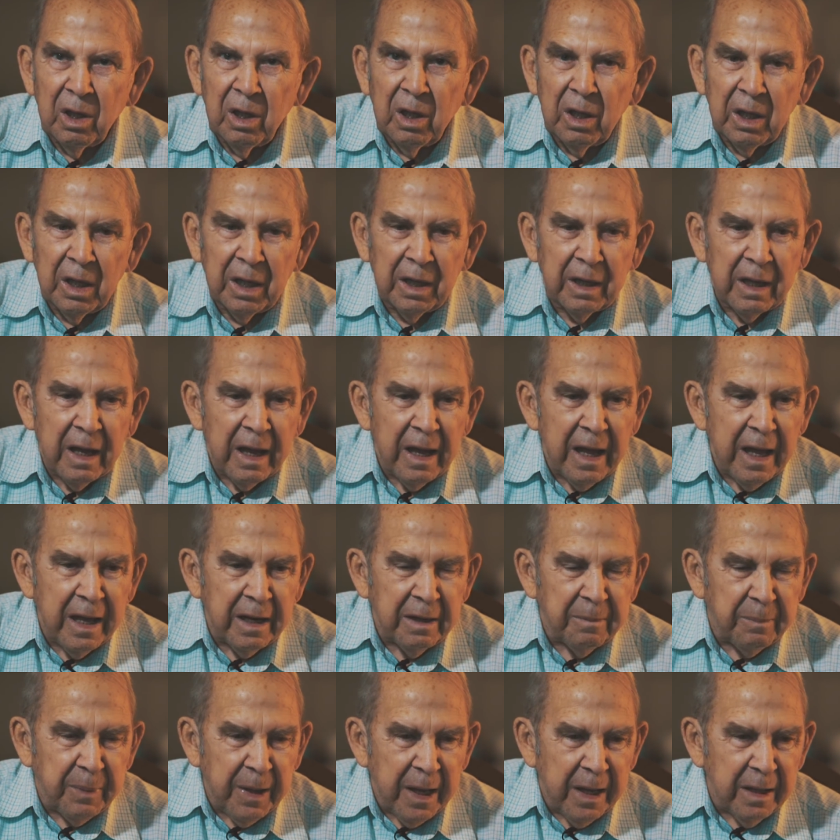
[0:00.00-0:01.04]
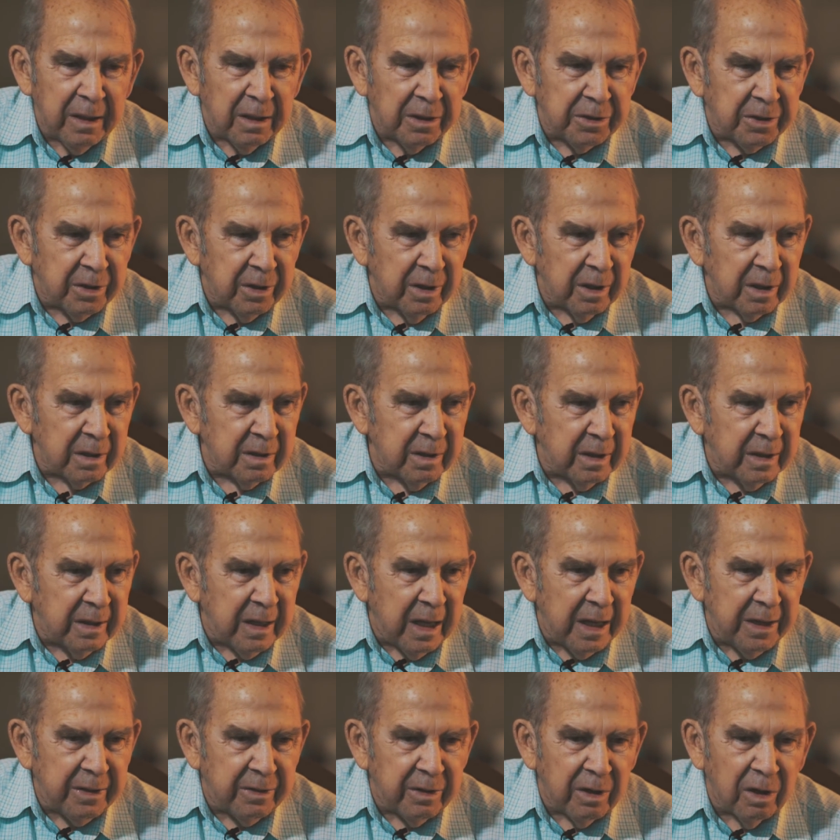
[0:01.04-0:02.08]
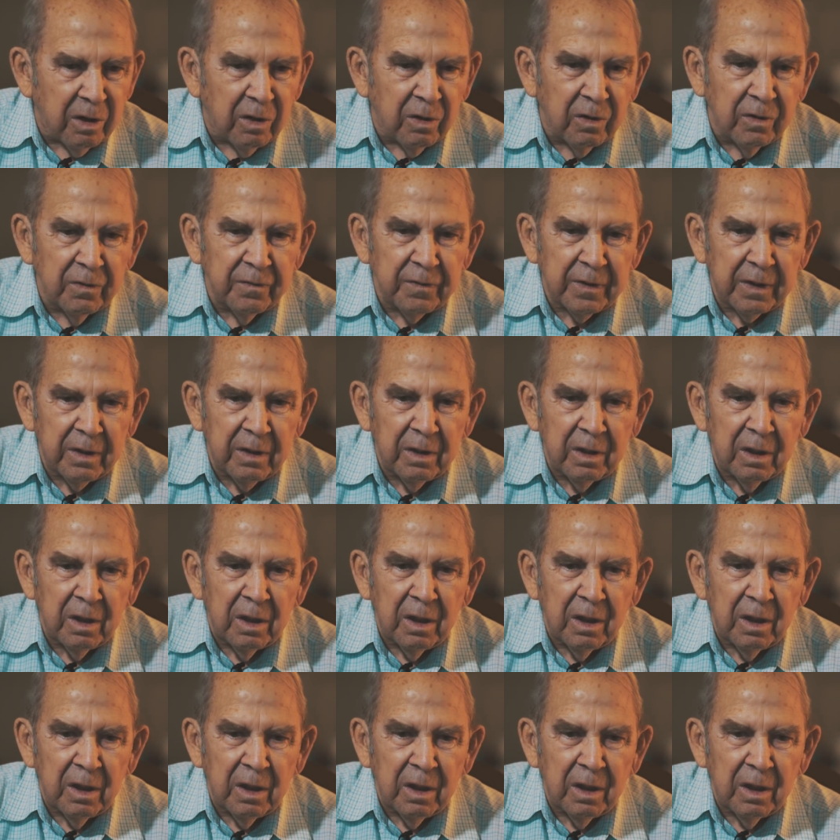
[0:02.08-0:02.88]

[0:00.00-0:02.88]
And I had a panel truck that I drove, and